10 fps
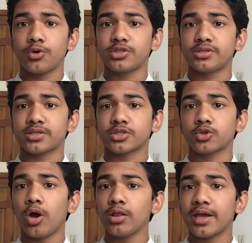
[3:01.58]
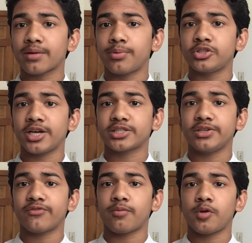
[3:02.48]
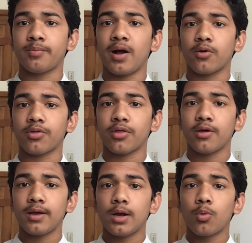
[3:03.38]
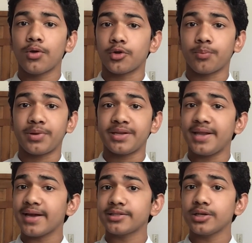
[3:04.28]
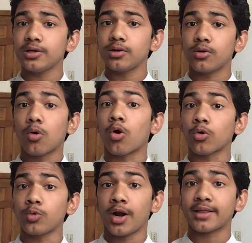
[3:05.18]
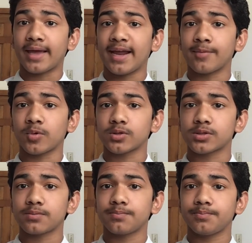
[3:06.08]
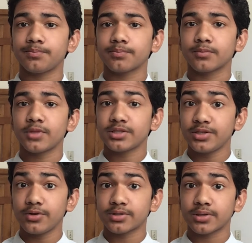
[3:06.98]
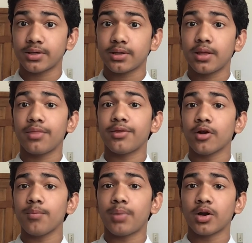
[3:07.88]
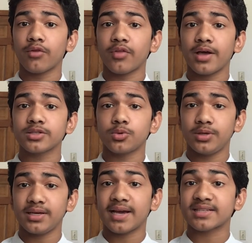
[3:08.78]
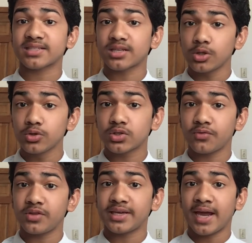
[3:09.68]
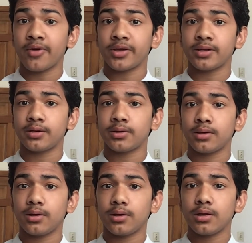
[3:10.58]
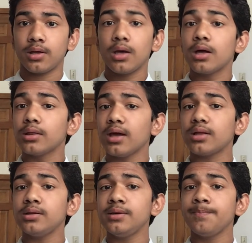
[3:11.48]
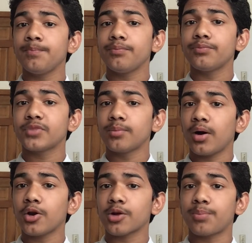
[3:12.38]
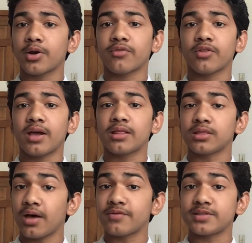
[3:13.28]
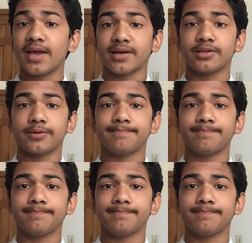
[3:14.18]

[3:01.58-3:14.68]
is a straw-like projection from their mouth, whether it be nectar or rotting animals. Seriously, there are butterflies who eat exclusively carrion. Luckily, the monarch butterfly loves nectar.